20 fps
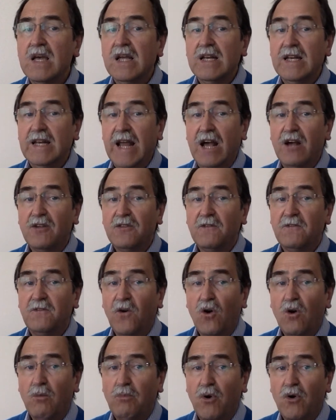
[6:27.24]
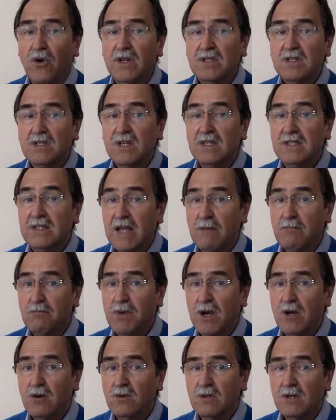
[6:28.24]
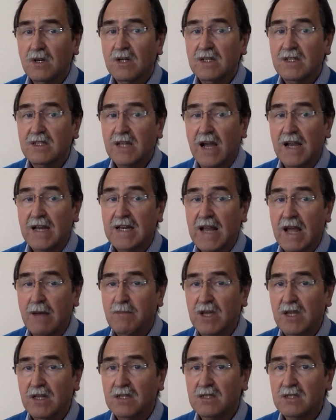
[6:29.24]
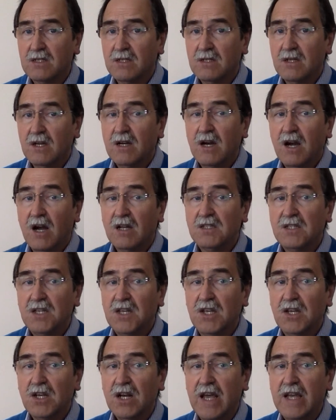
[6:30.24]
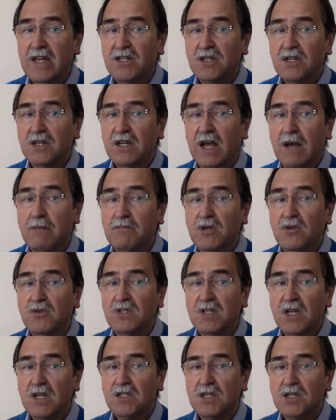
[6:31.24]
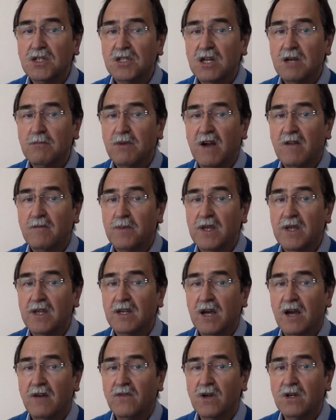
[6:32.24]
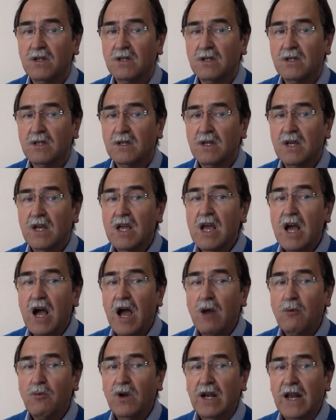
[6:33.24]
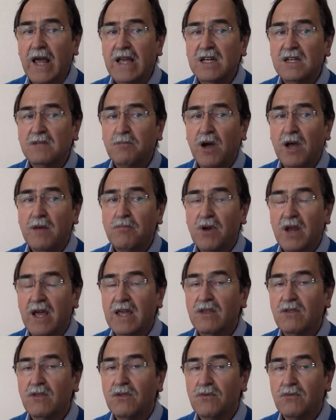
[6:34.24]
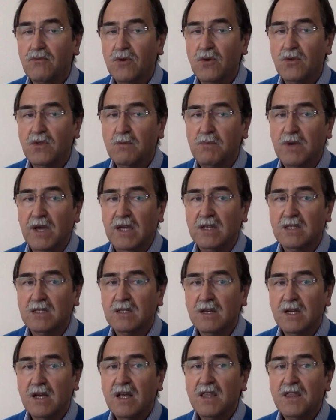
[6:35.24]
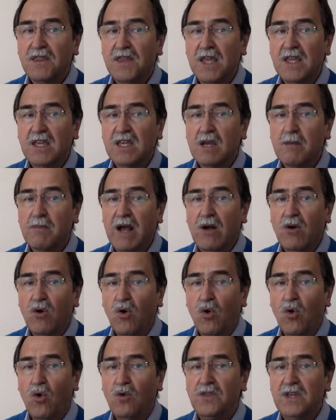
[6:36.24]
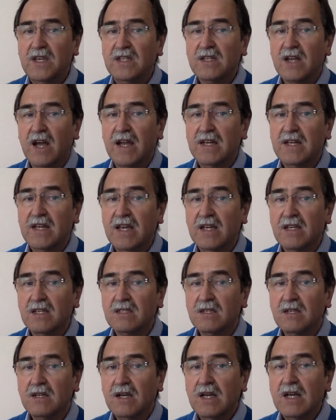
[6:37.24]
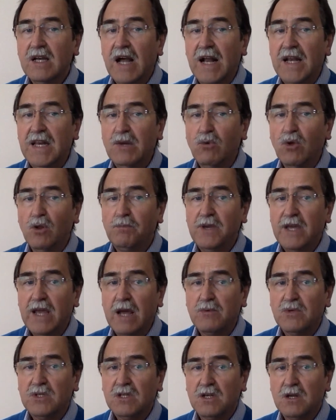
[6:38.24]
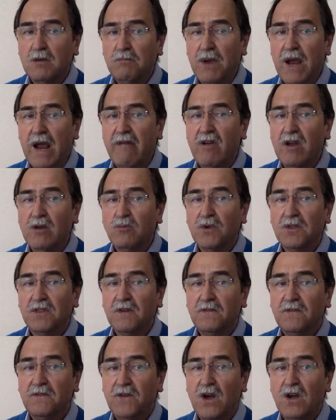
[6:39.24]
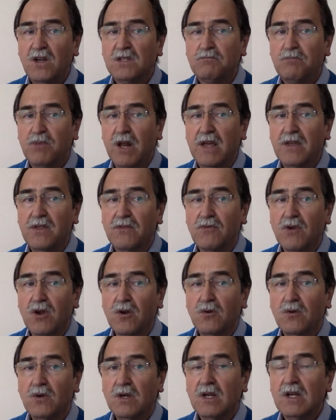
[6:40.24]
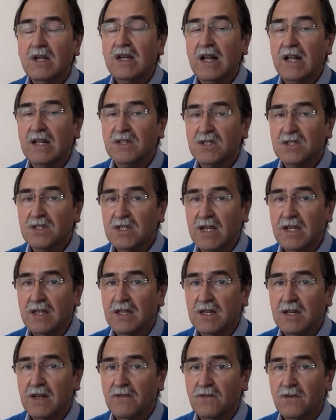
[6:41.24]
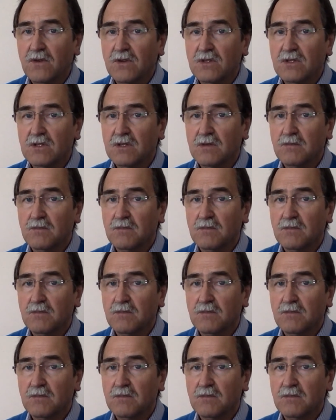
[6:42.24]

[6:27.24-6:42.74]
Now the 4 points, tempo, dynamics, articulation and musicianship have been covered. I will end by playing through the piece, thinking about all these ideas, and you will be able to compare it with the first playthrough and see the difference.